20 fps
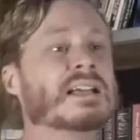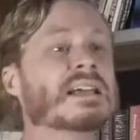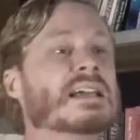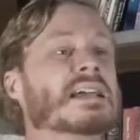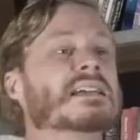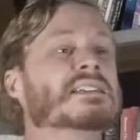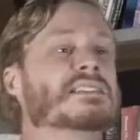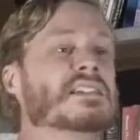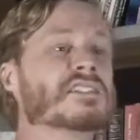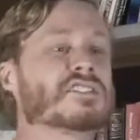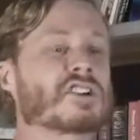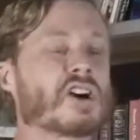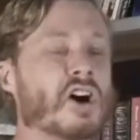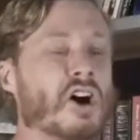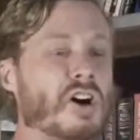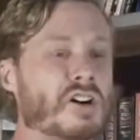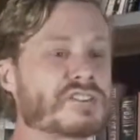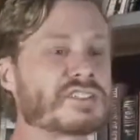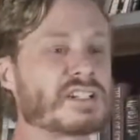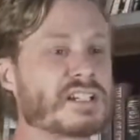is he's
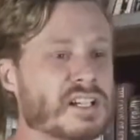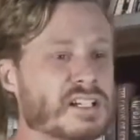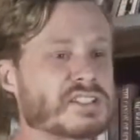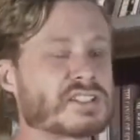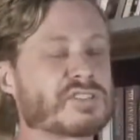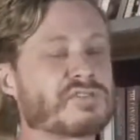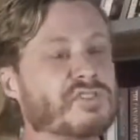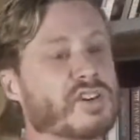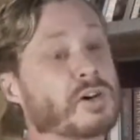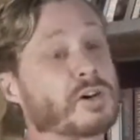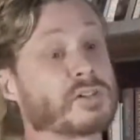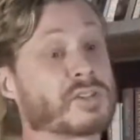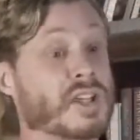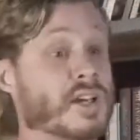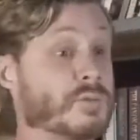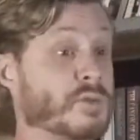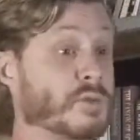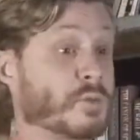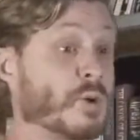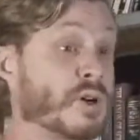causing us to fall in
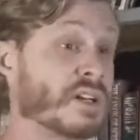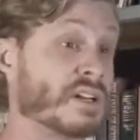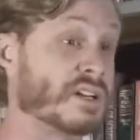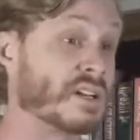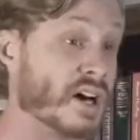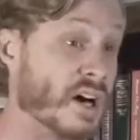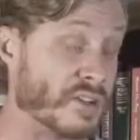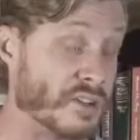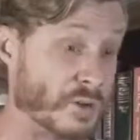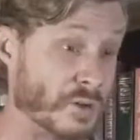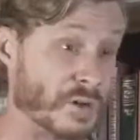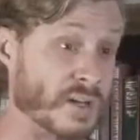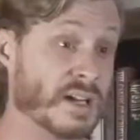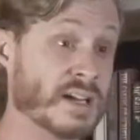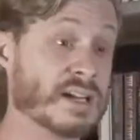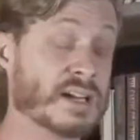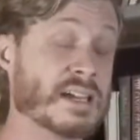love with one another.